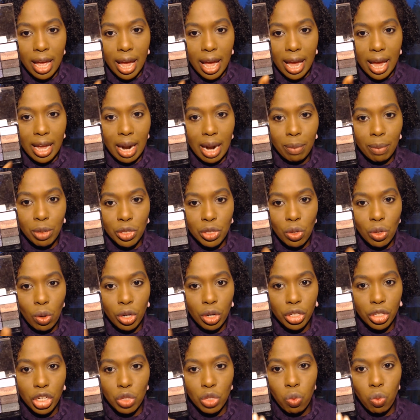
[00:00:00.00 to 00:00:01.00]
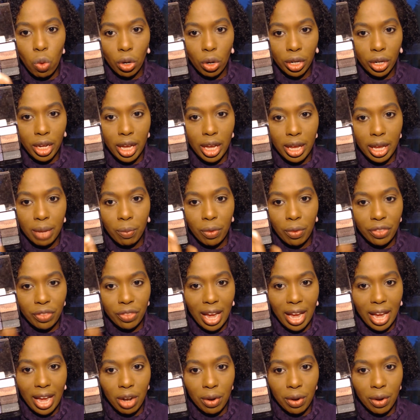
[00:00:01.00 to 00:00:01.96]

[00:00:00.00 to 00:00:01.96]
and I'm just going to just work in with that